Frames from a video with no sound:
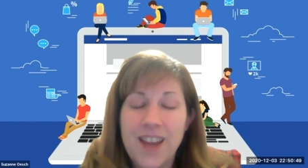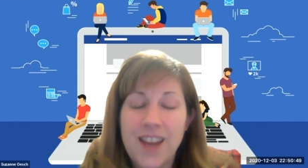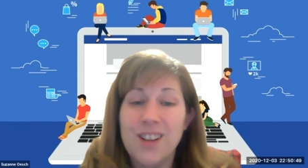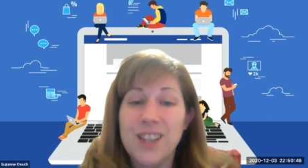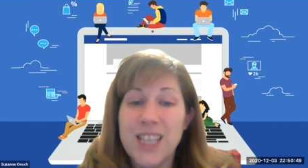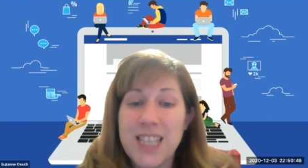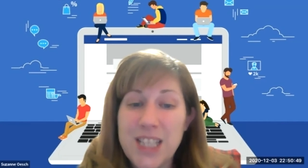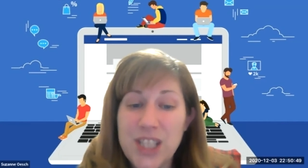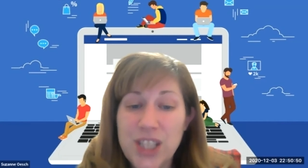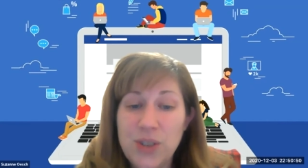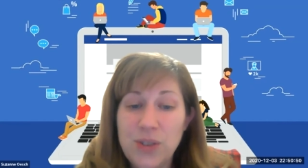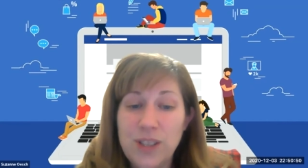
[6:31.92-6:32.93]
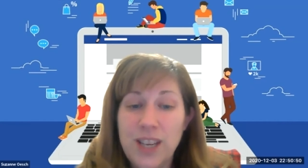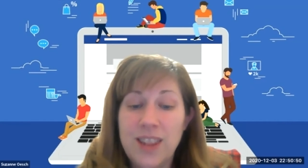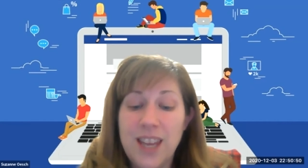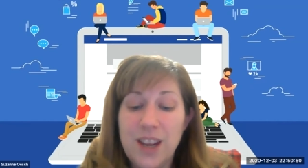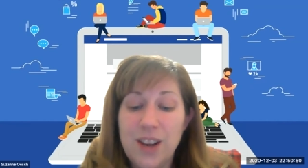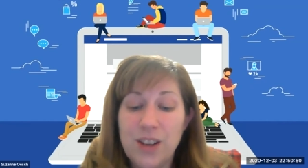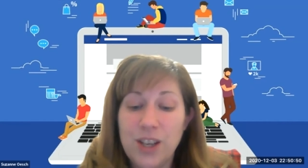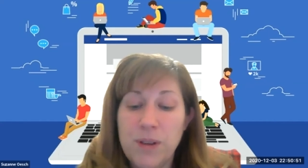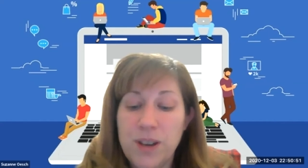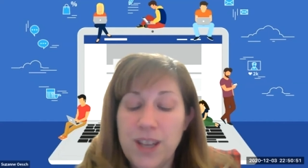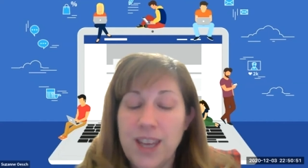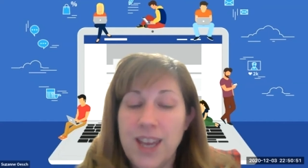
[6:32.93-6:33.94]
they are listened to, and they are
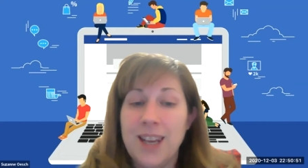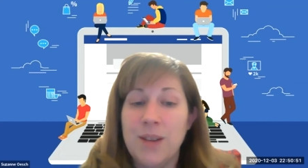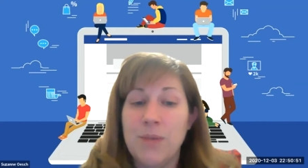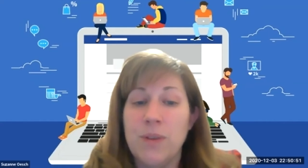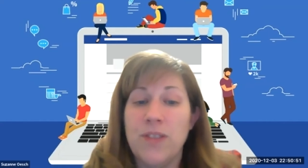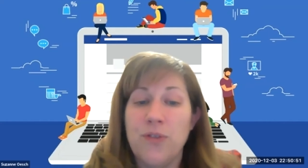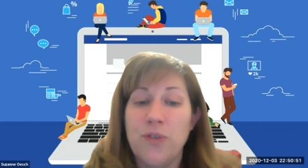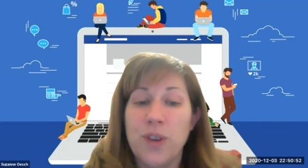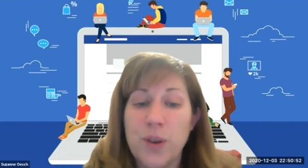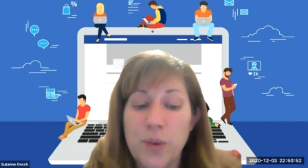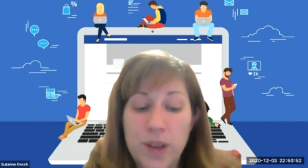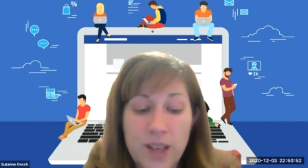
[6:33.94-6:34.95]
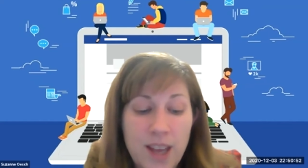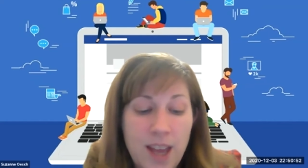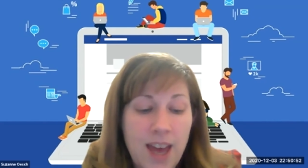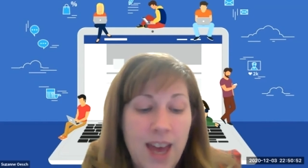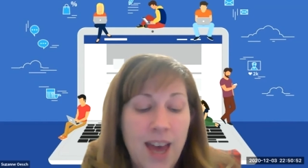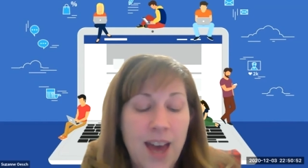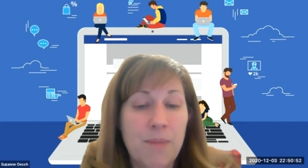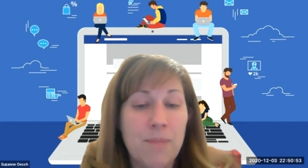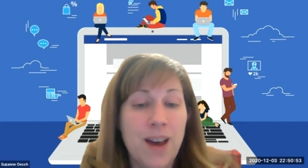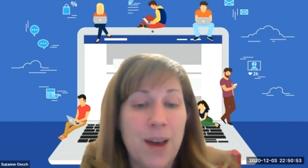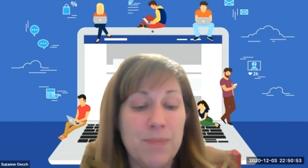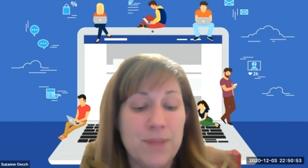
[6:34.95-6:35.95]
communicated with frequent
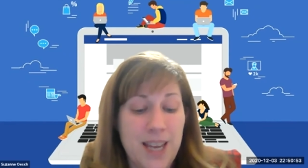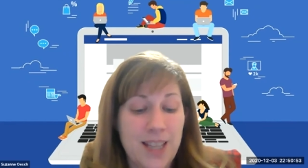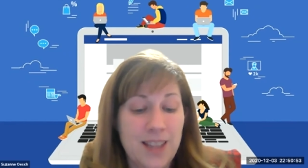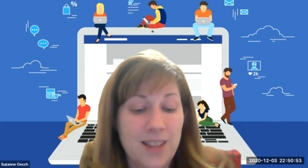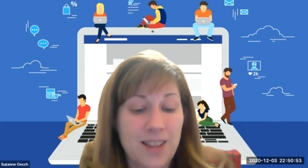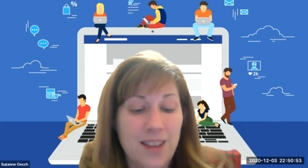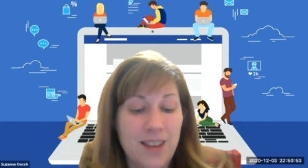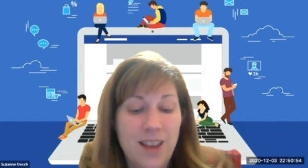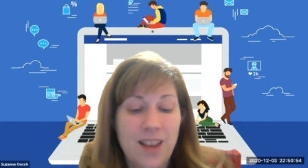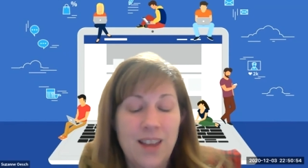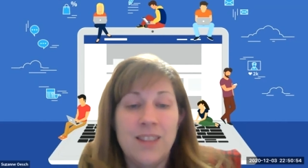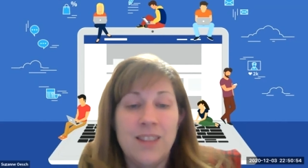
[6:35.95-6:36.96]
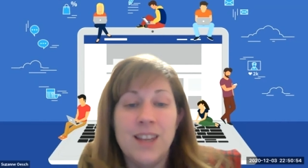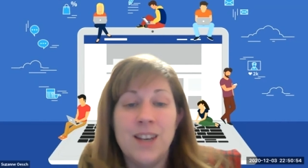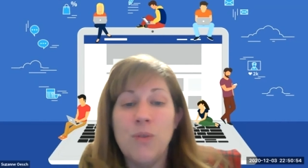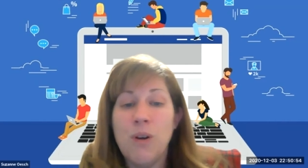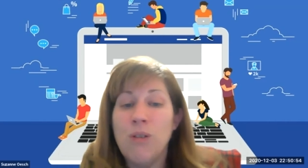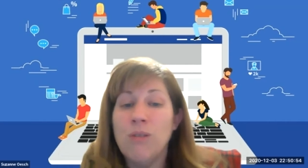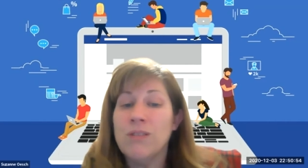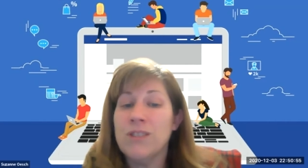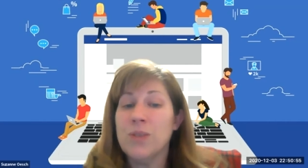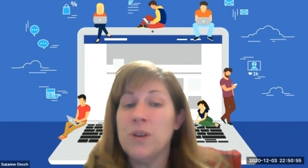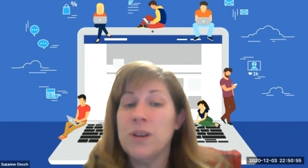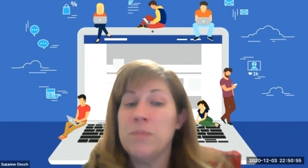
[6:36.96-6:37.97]
updates. They don't
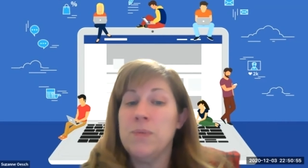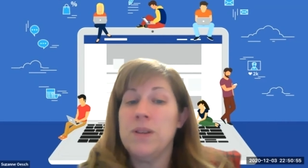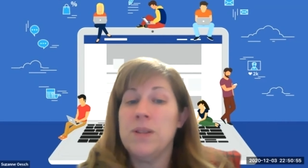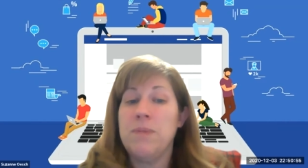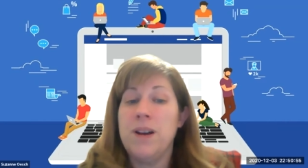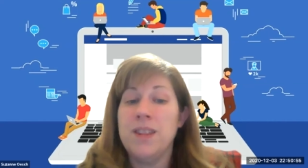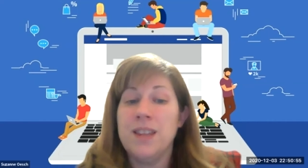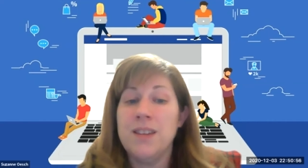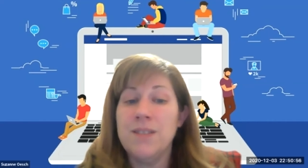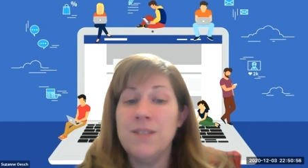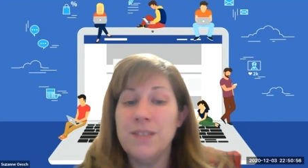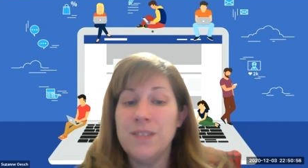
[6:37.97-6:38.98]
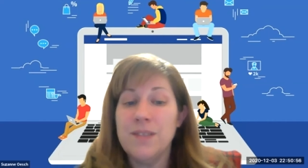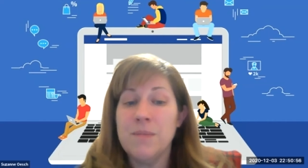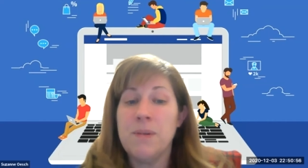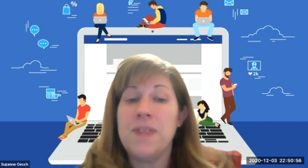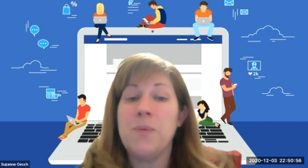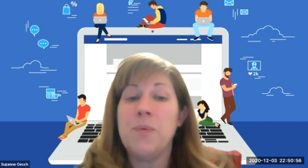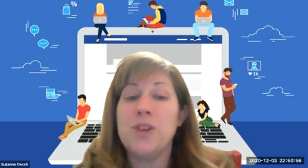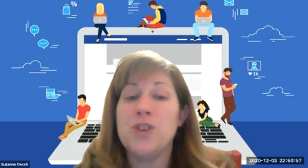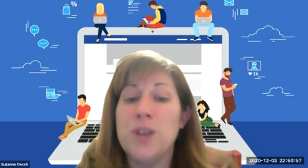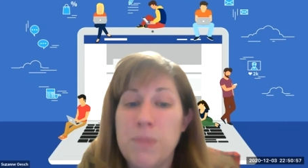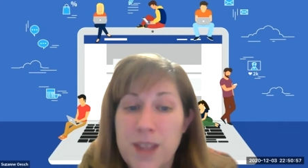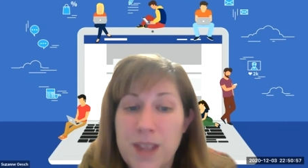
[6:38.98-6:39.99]
just want to be responsive, but they want
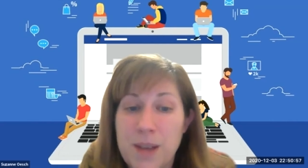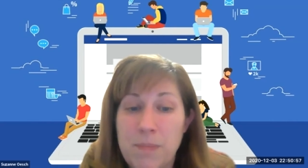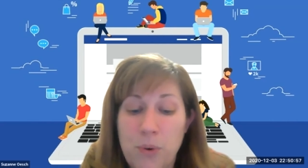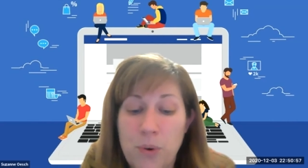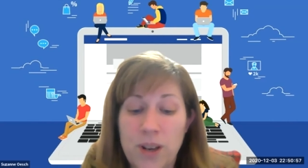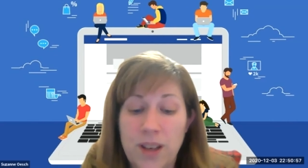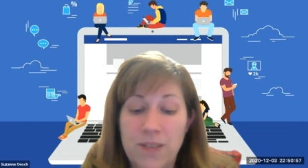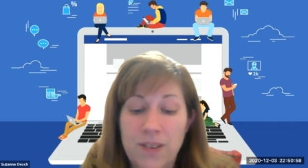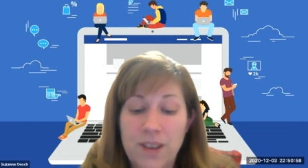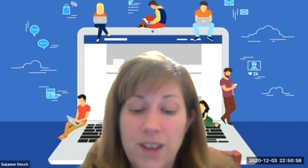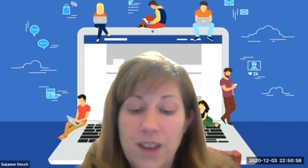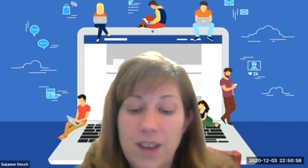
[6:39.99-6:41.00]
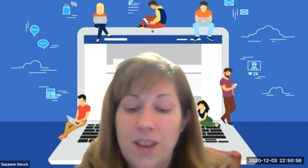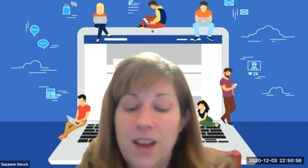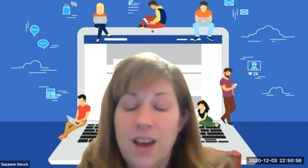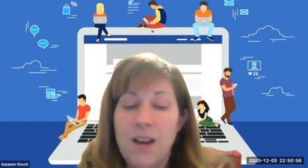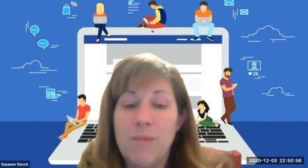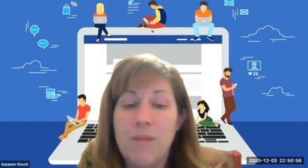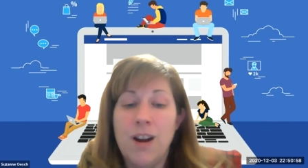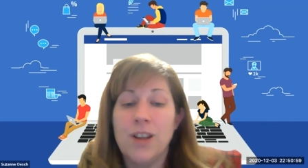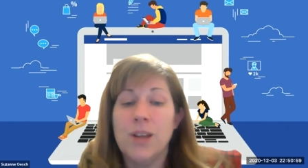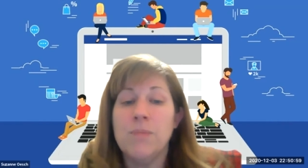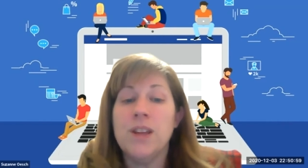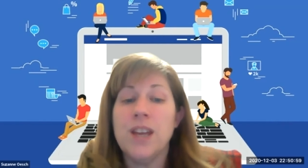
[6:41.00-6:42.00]
you to be supportive. Our
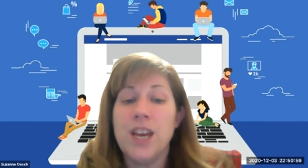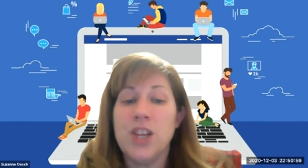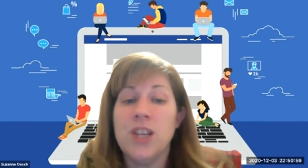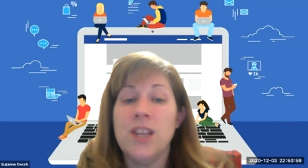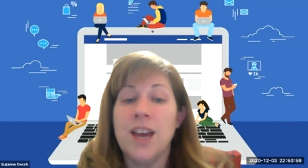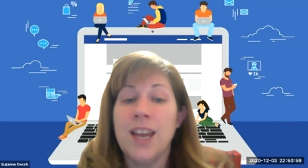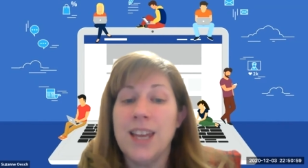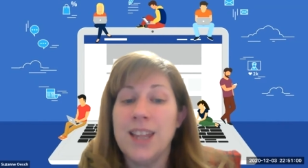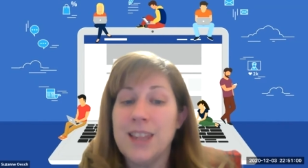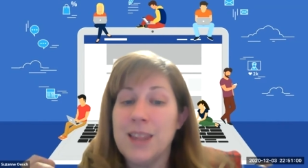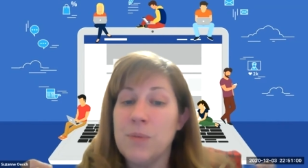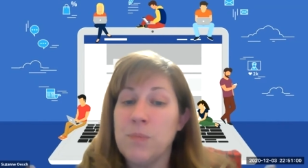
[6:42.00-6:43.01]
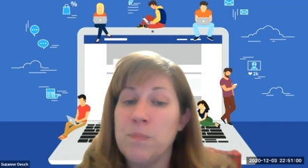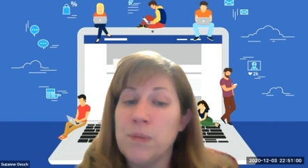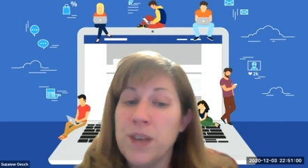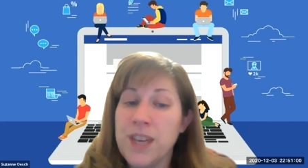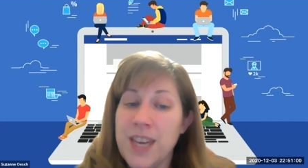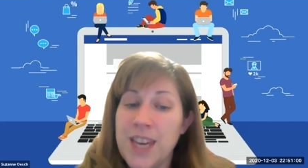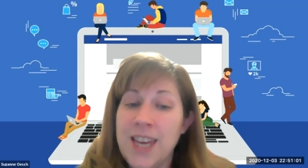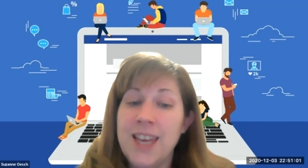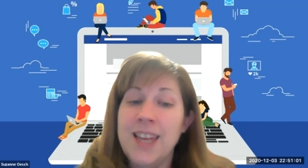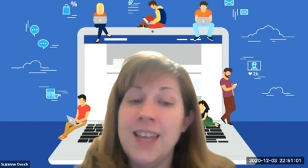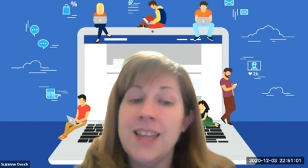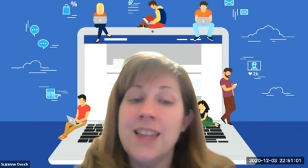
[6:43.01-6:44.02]
communication, I guess, is the
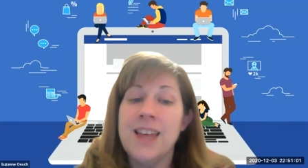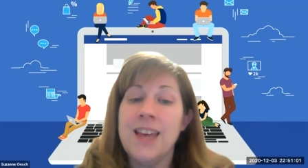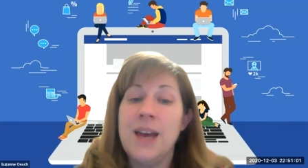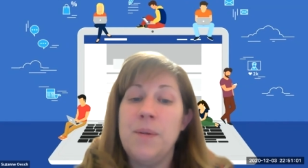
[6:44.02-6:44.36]
key